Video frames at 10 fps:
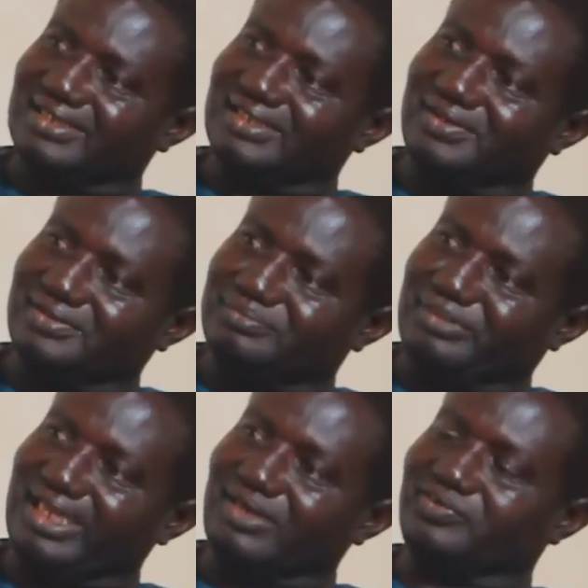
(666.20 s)
then,
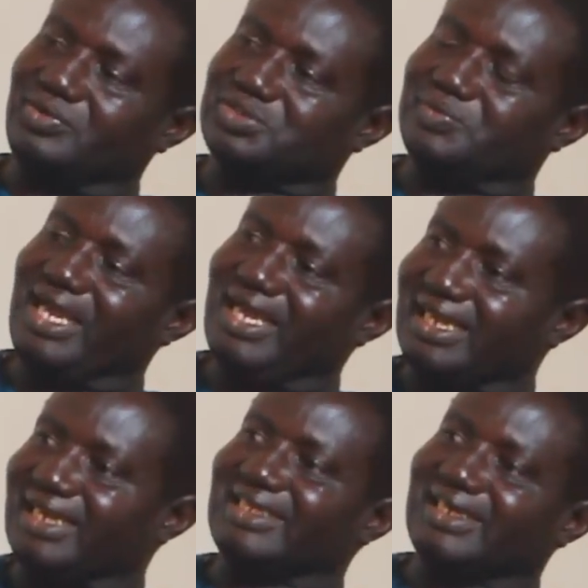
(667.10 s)
but then of course we
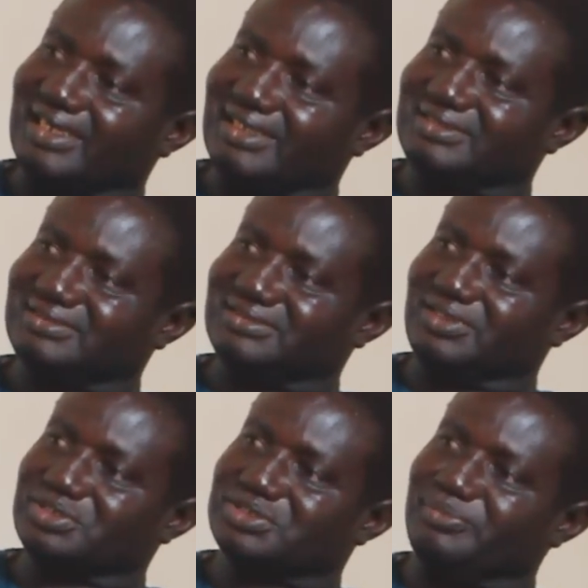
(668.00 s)
had allegedly,
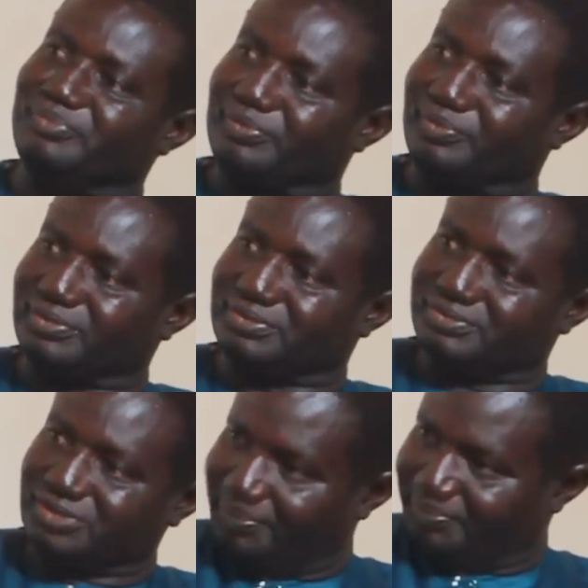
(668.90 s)
some people,
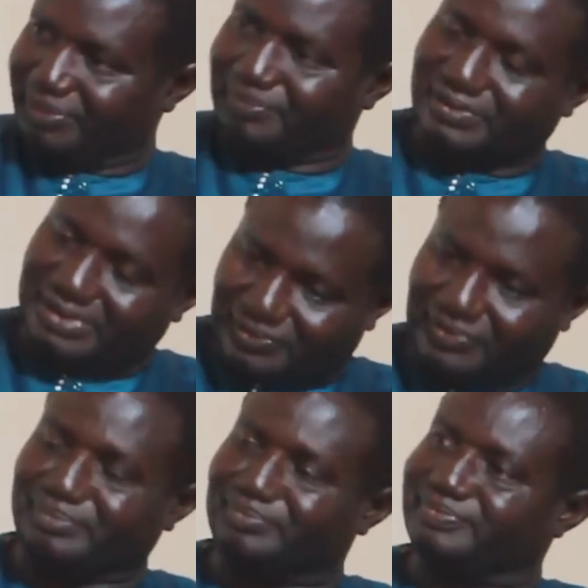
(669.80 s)
top people,
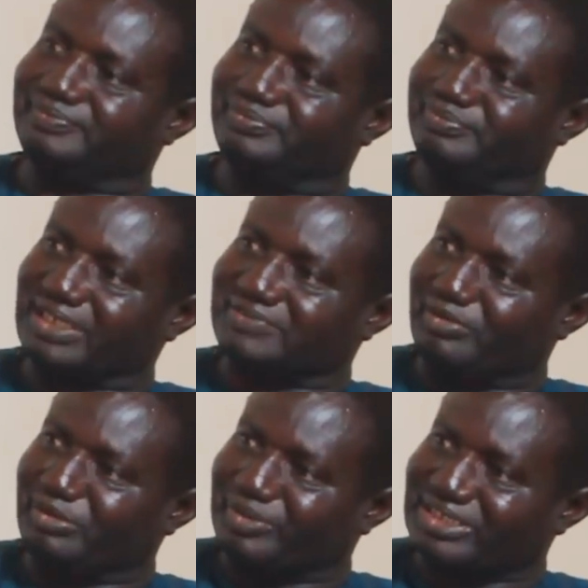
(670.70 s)
including
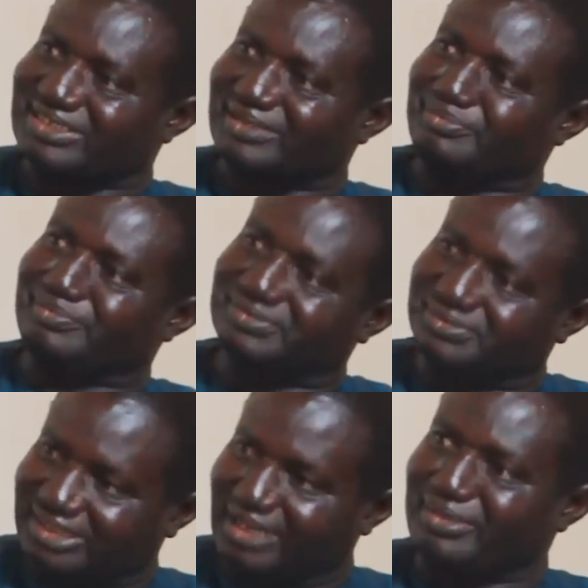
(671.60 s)
former President
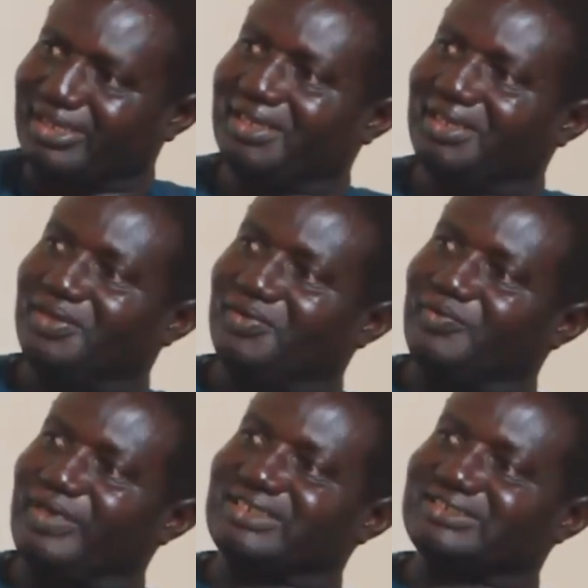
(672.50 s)
Jammeh,
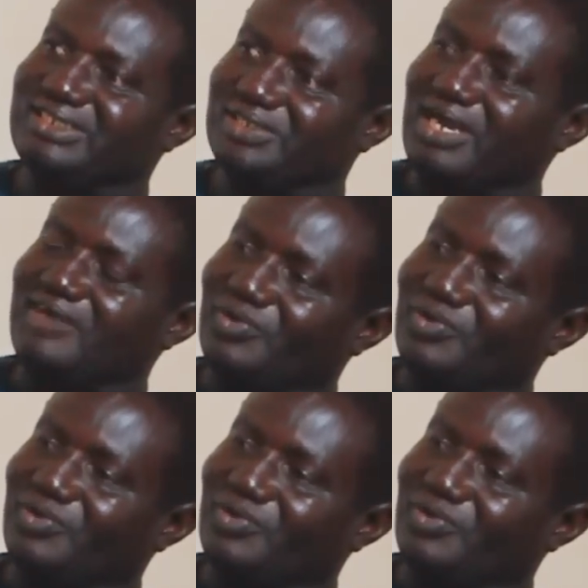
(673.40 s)
were said to